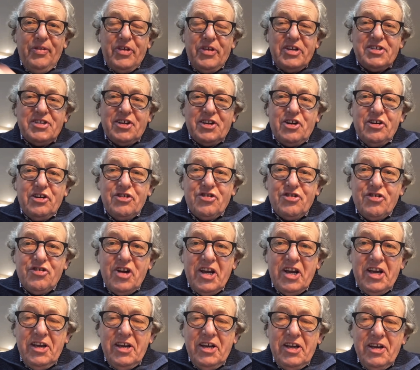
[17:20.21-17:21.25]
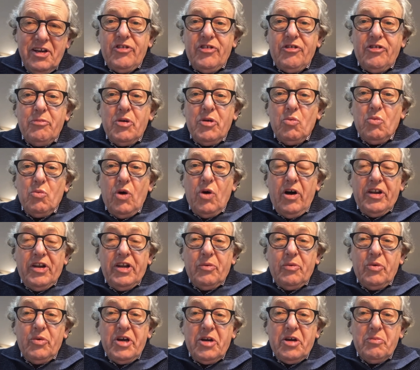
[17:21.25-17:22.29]
this country to be one
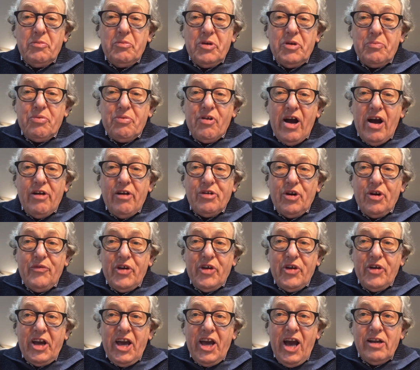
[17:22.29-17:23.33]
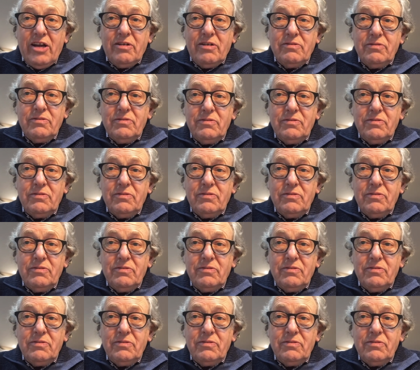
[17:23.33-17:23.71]
that we can be proud of again.